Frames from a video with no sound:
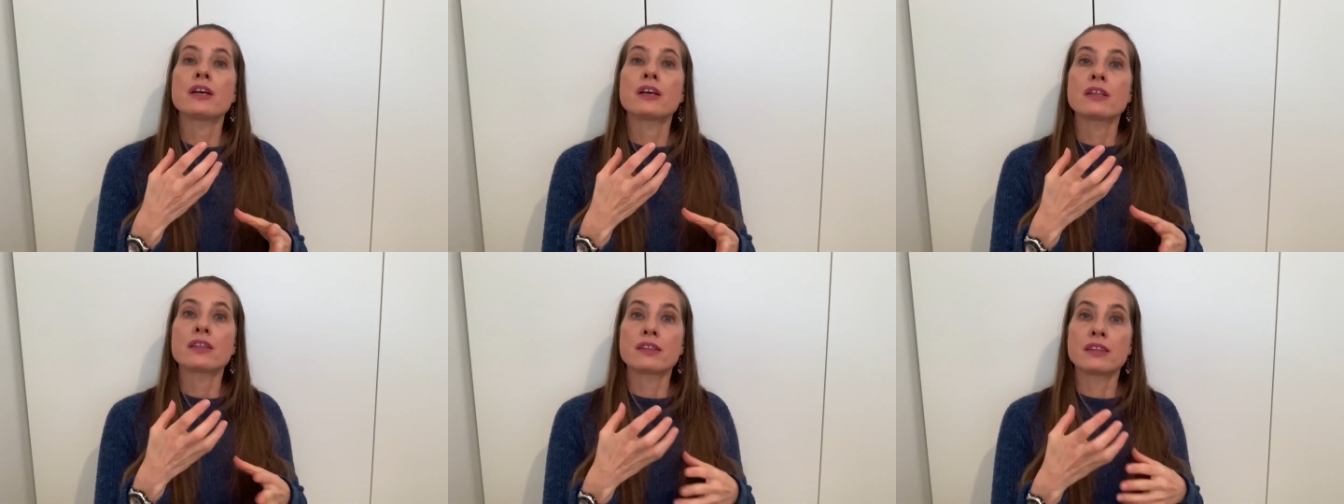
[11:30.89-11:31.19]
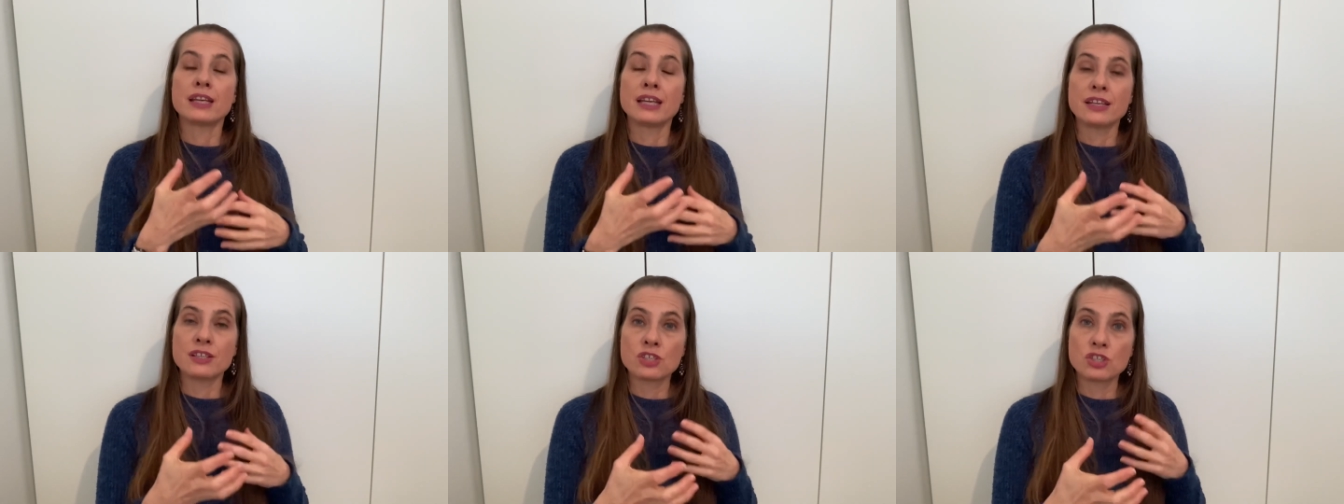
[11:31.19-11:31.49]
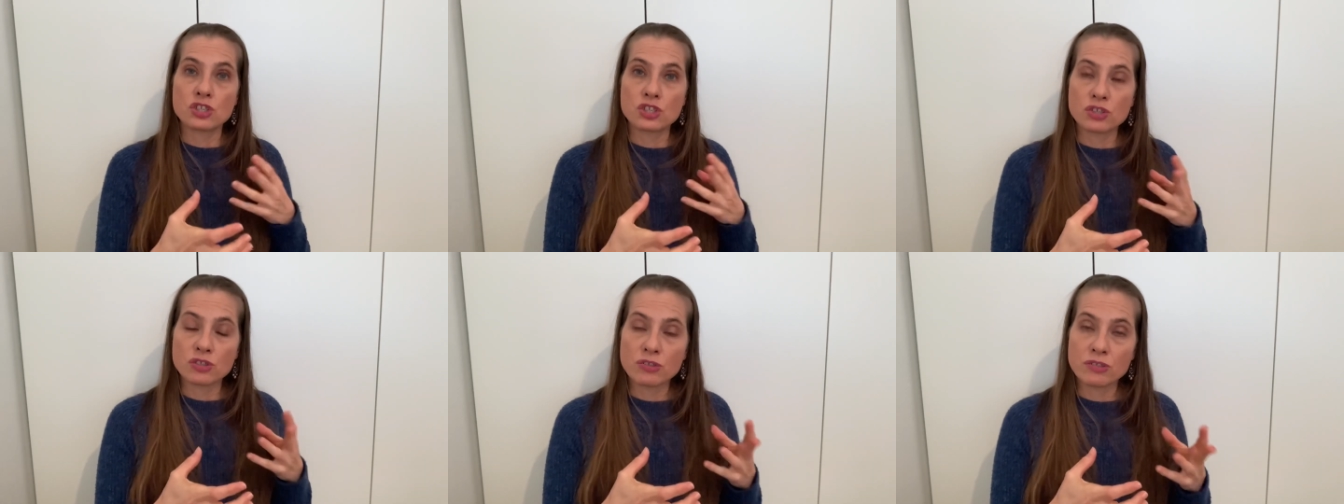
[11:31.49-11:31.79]
things
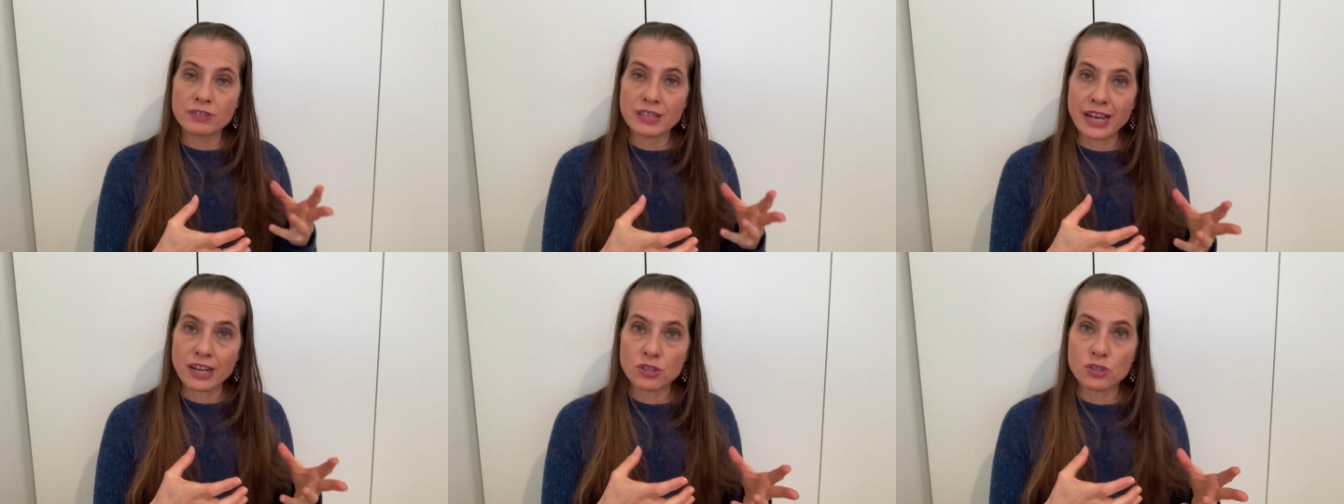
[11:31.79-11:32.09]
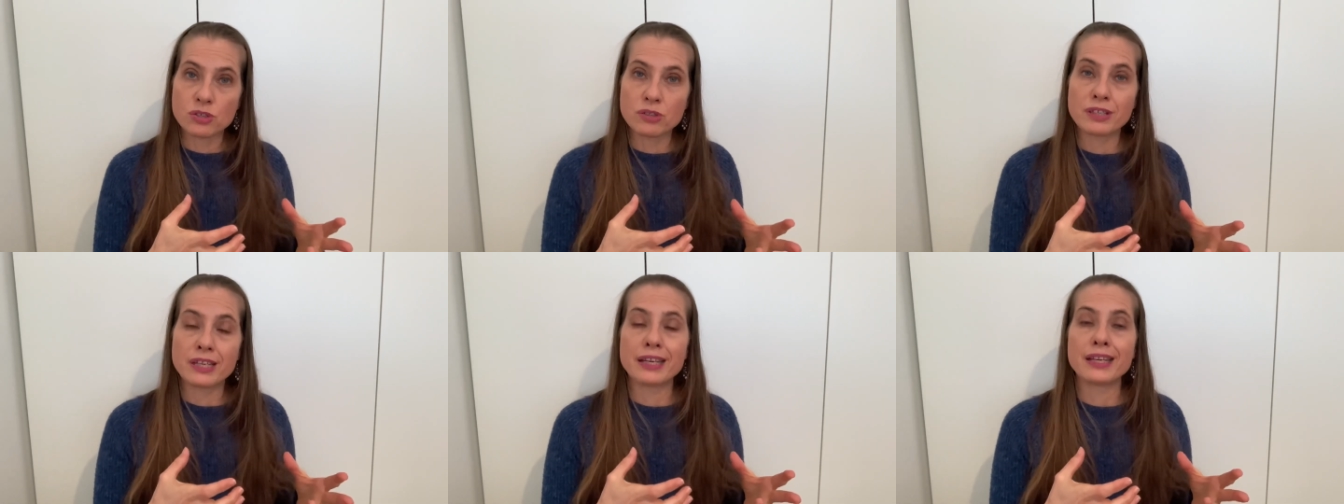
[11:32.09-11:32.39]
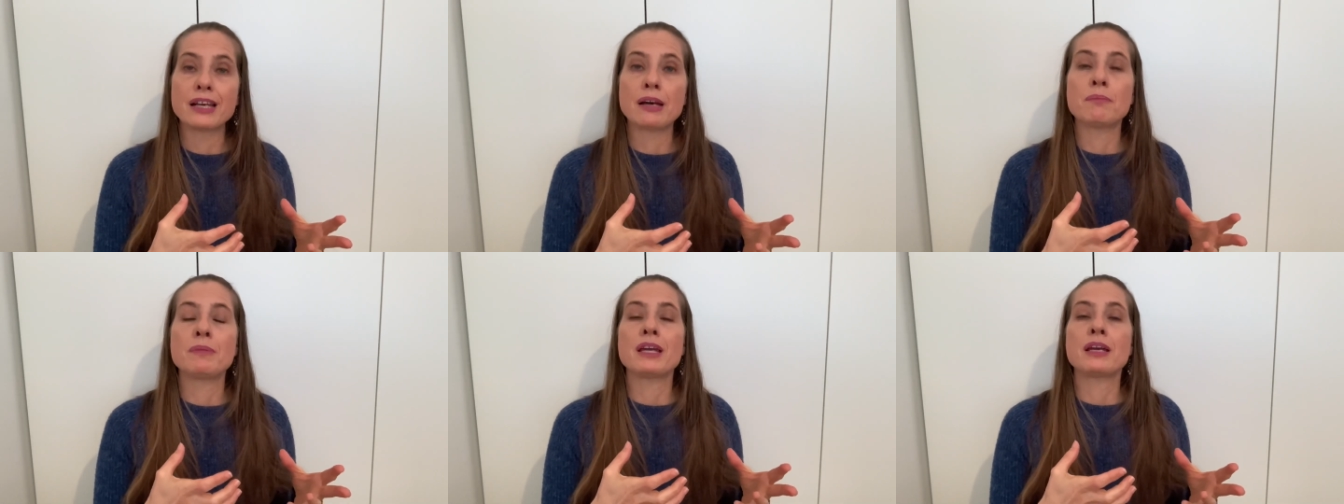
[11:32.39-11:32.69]
still naturally
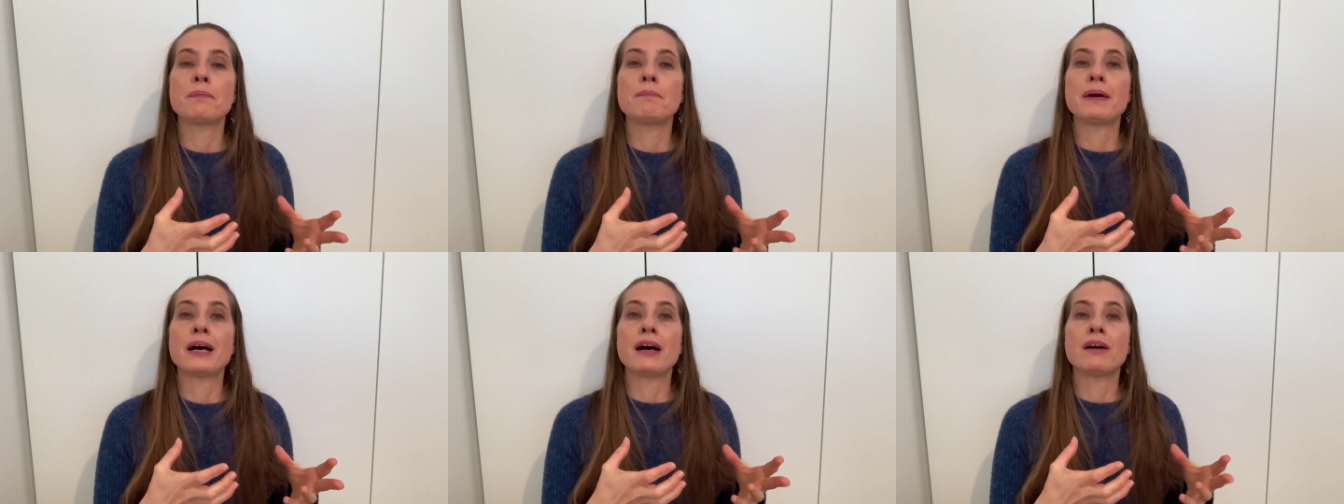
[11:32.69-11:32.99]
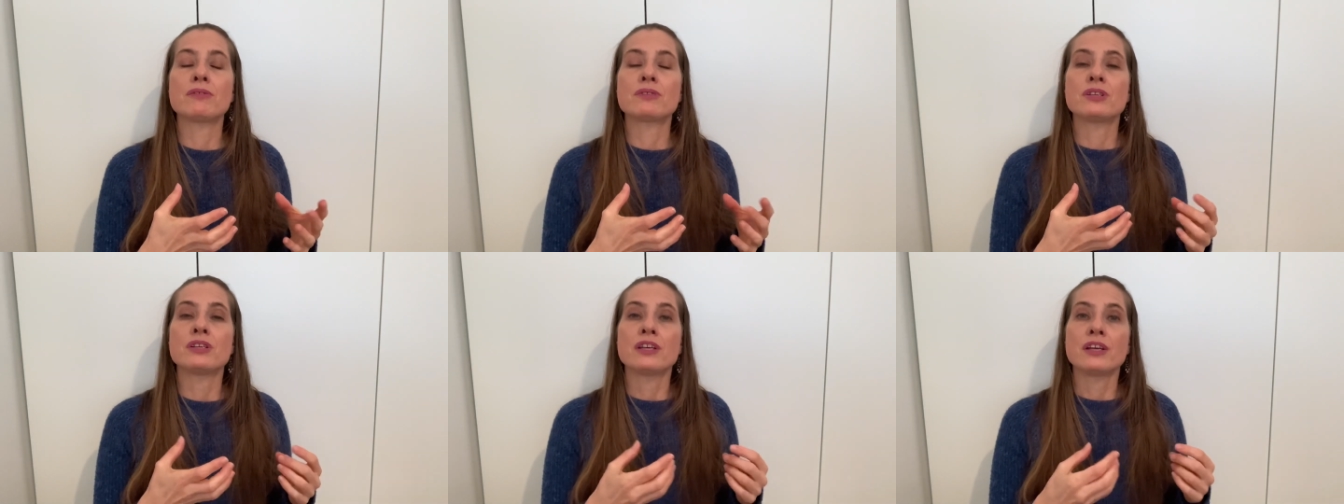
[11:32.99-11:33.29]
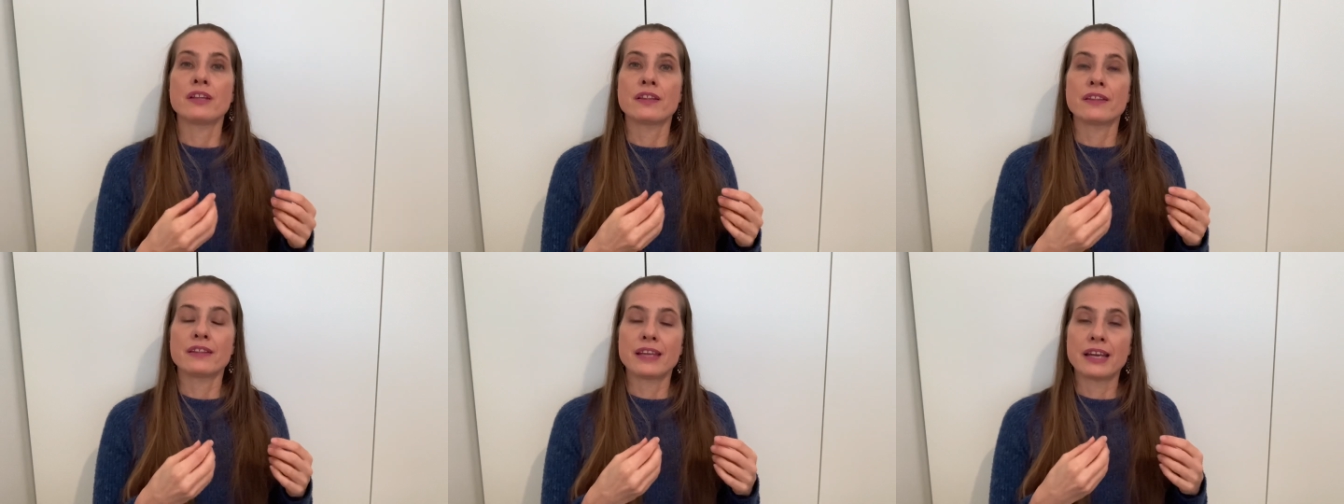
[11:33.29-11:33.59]
coming about
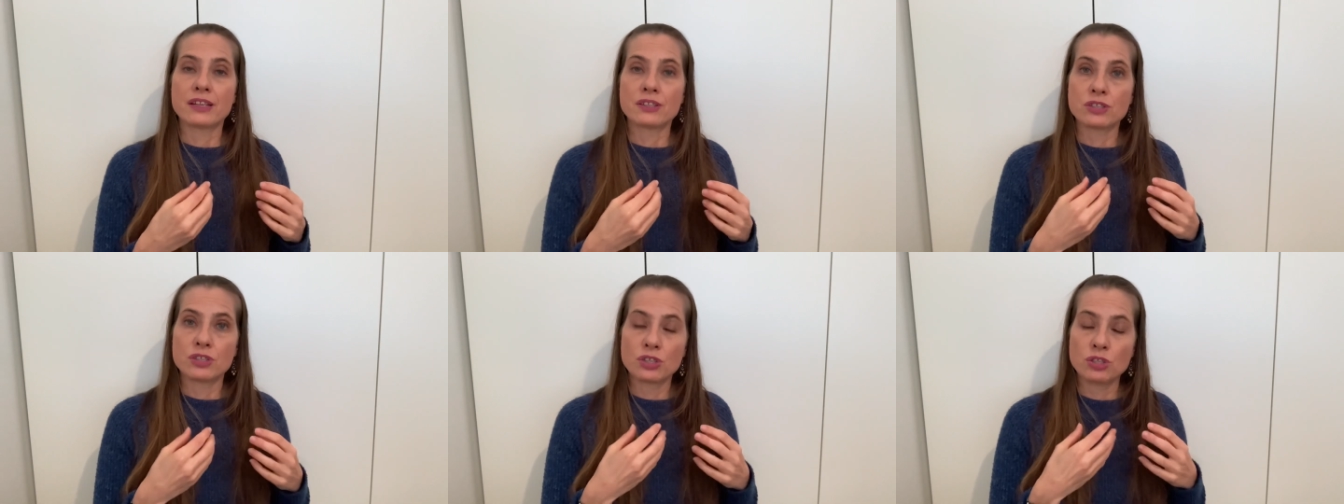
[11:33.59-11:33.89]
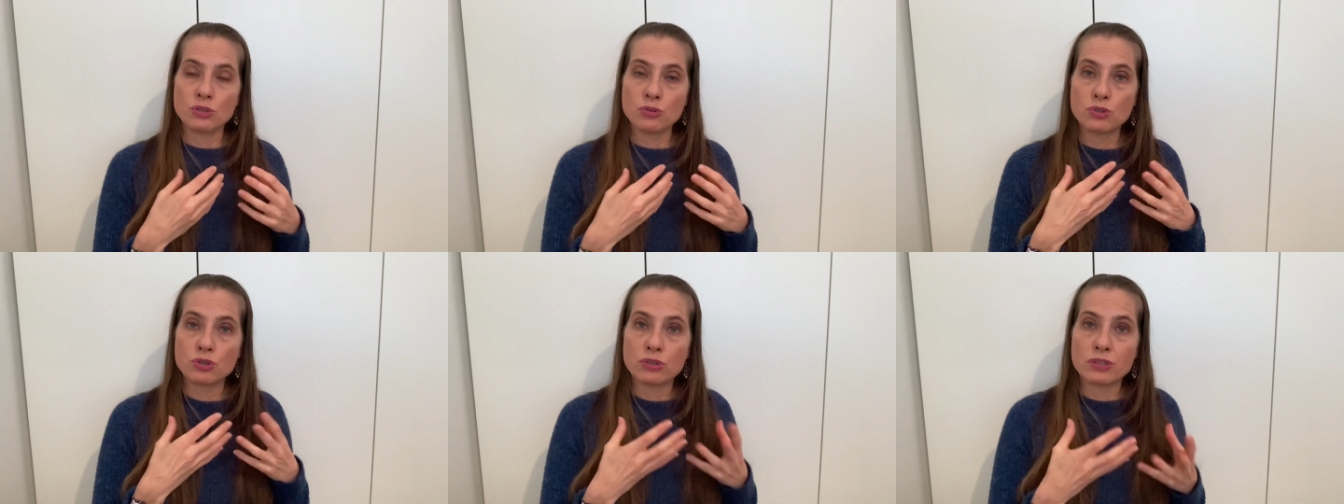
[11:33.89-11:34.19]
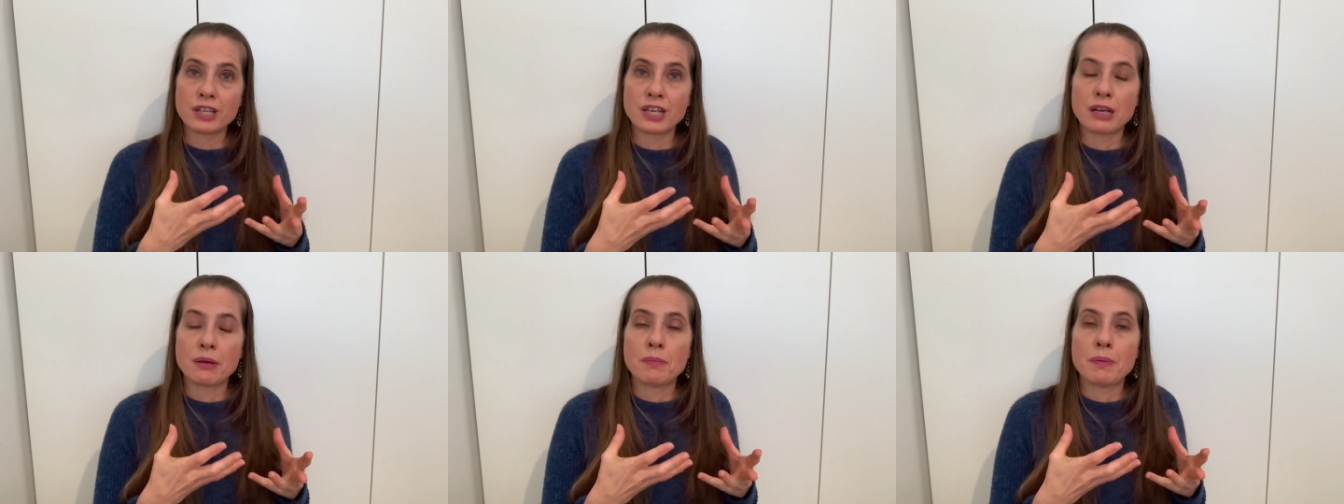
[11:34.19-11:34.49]
that usually
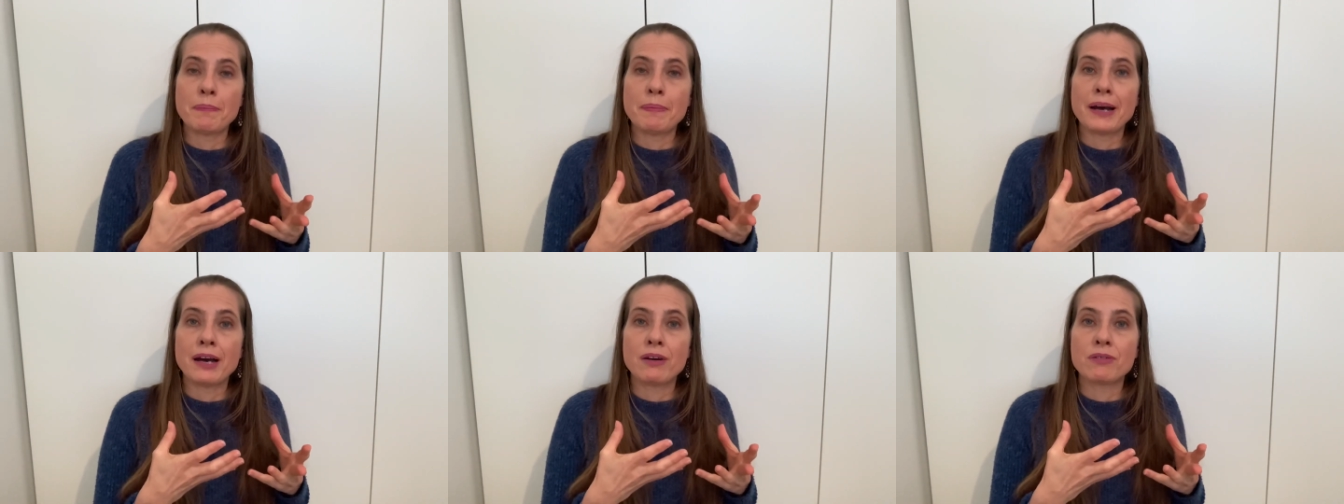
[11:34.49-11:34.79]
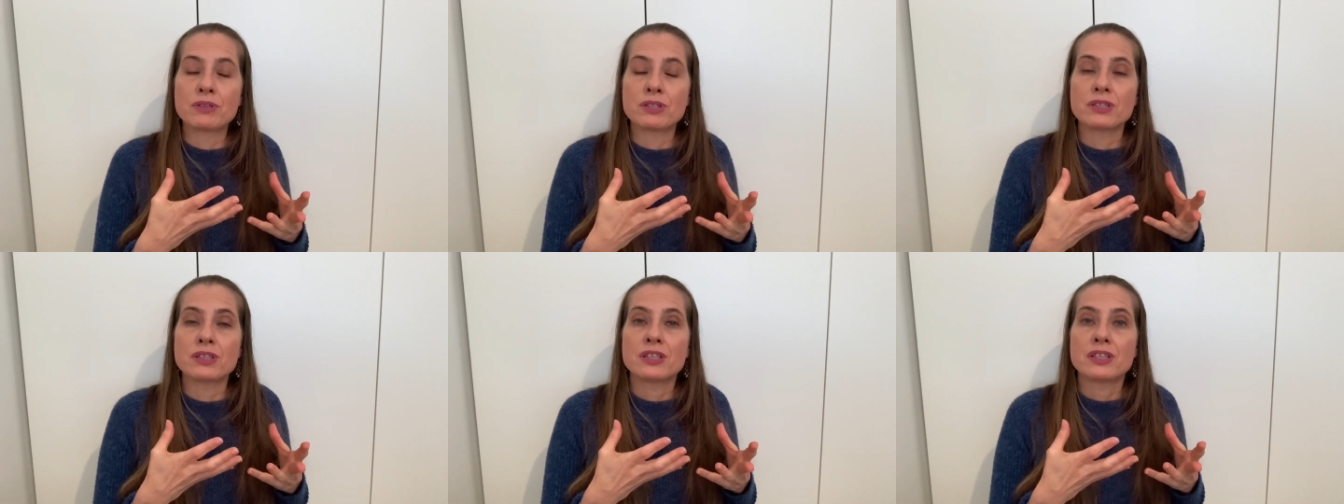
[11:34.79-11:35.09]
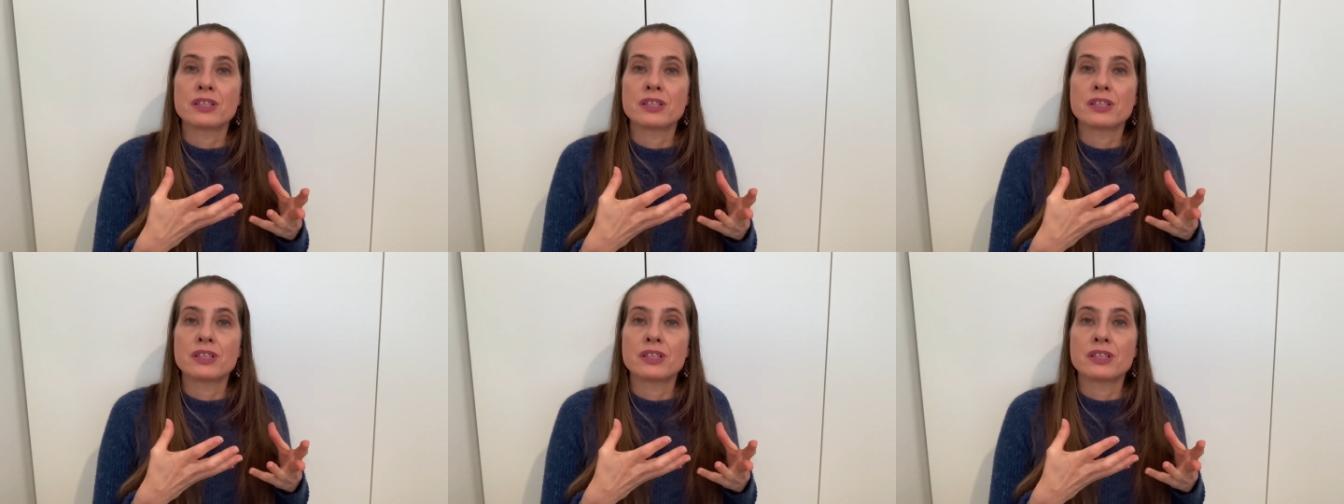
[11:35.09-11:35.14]
come about